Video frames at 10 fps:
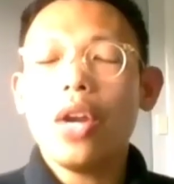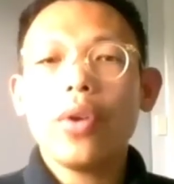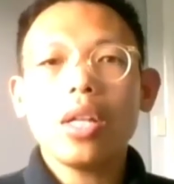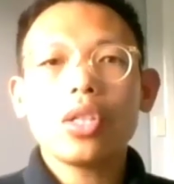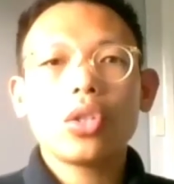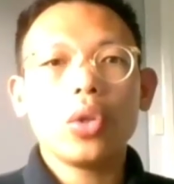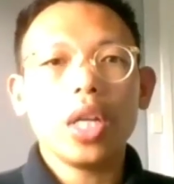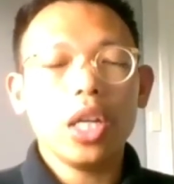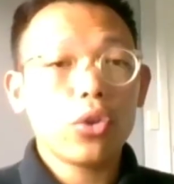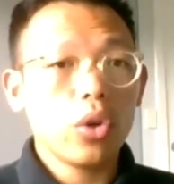in regards to
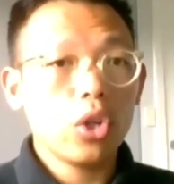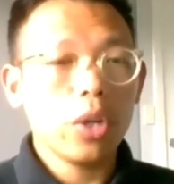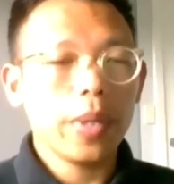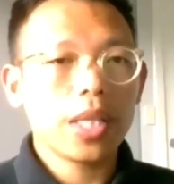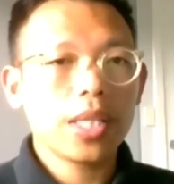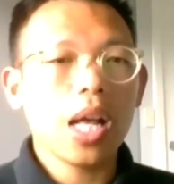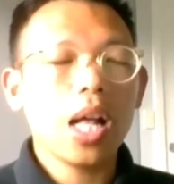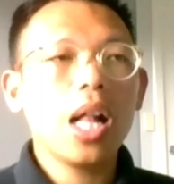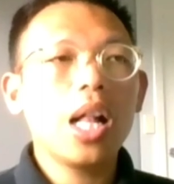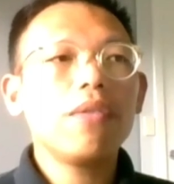the internship
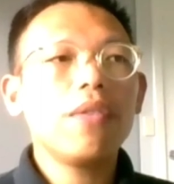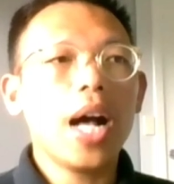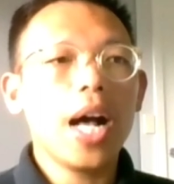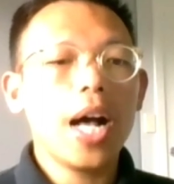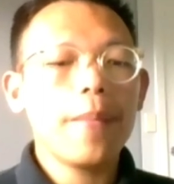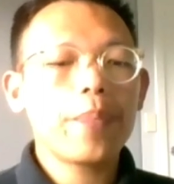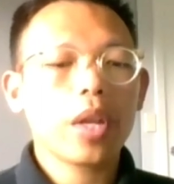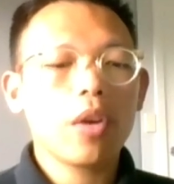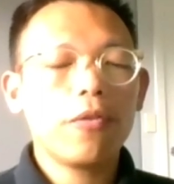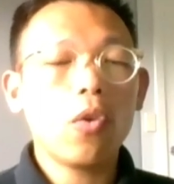itself,
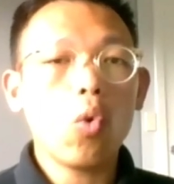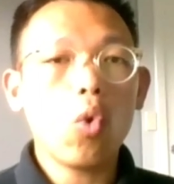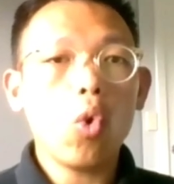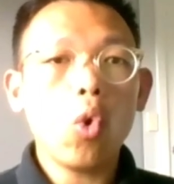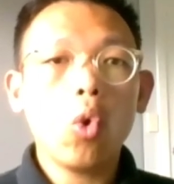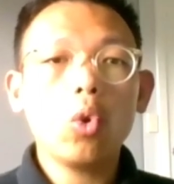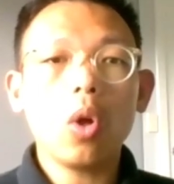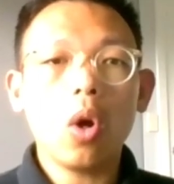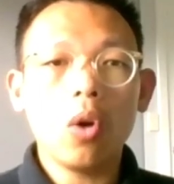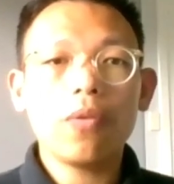um, for
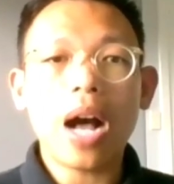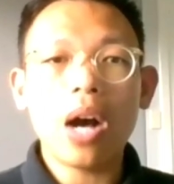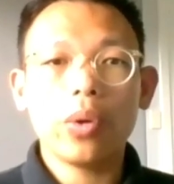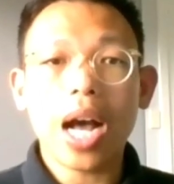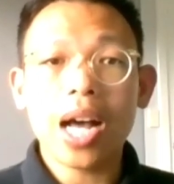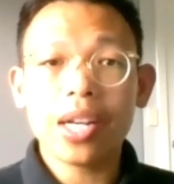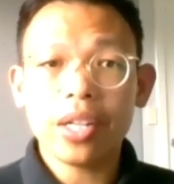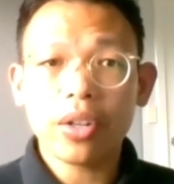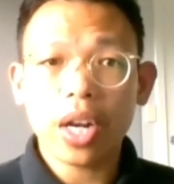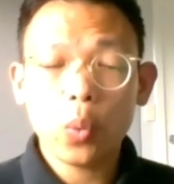all of our
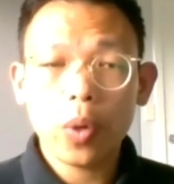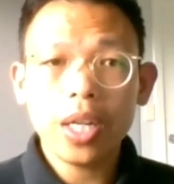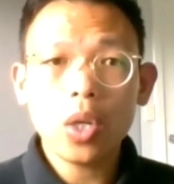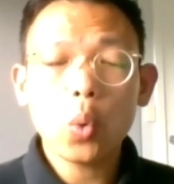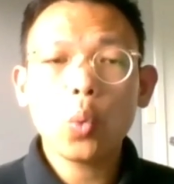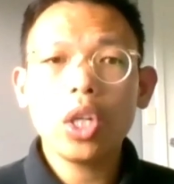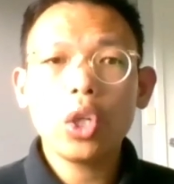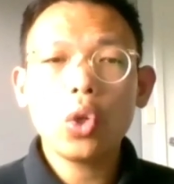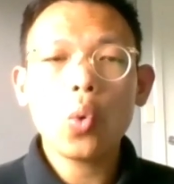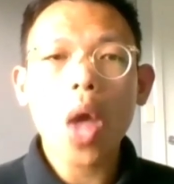undergraduate, we
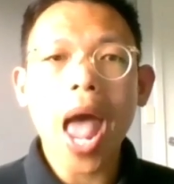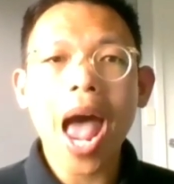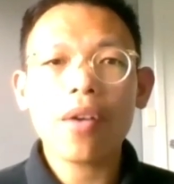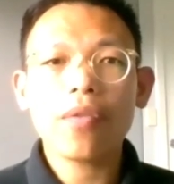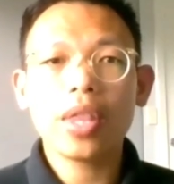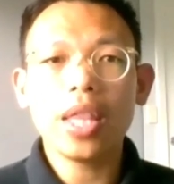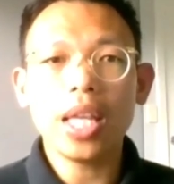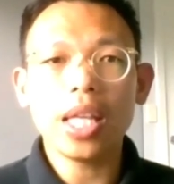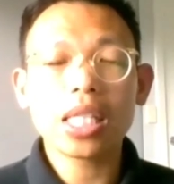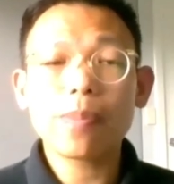do have
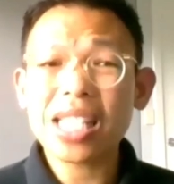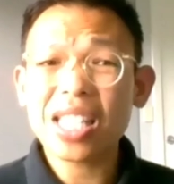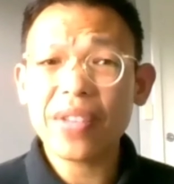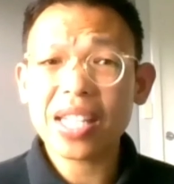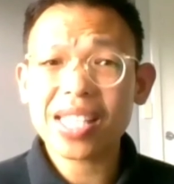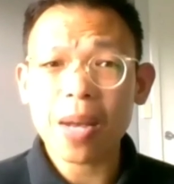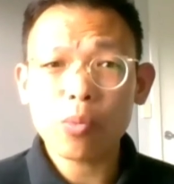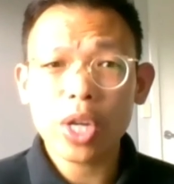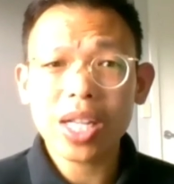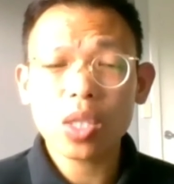the specific
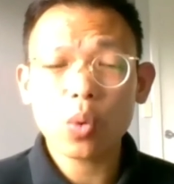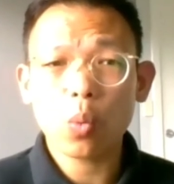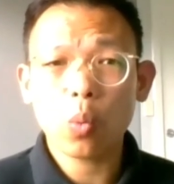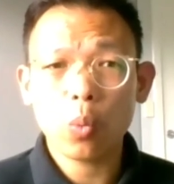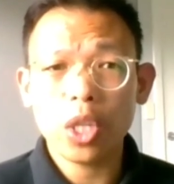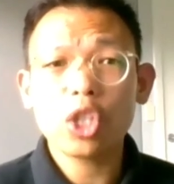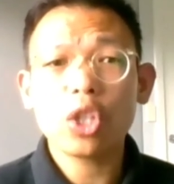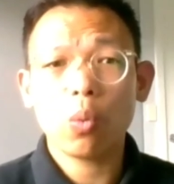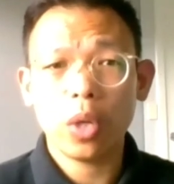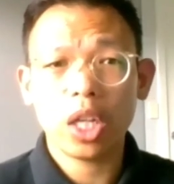subjects,
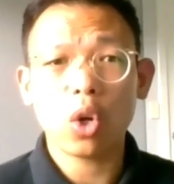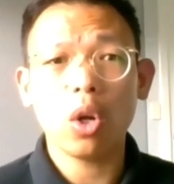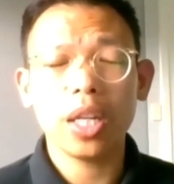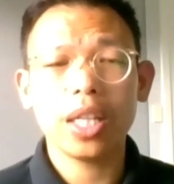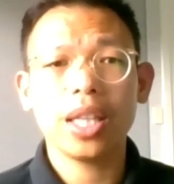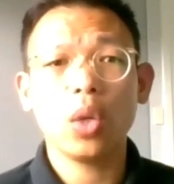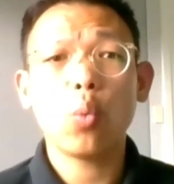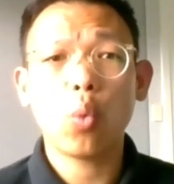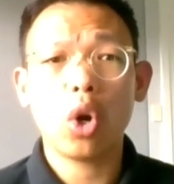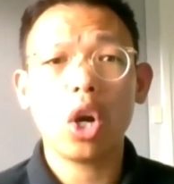which we call it the
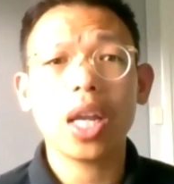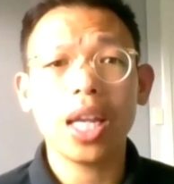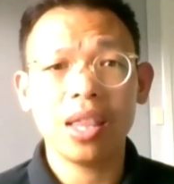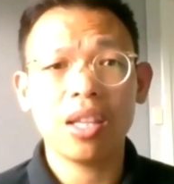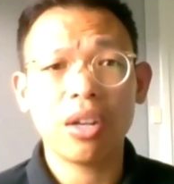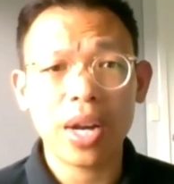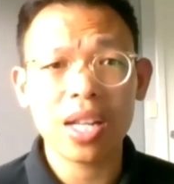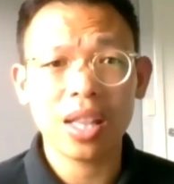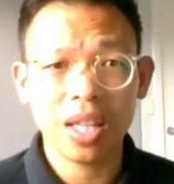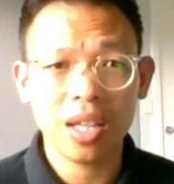work
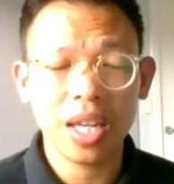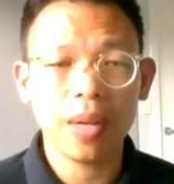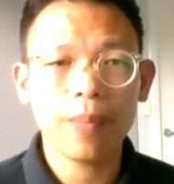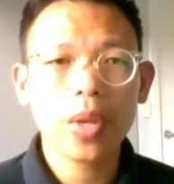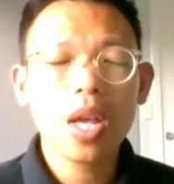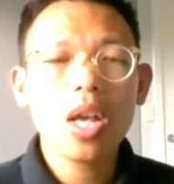integrated learning.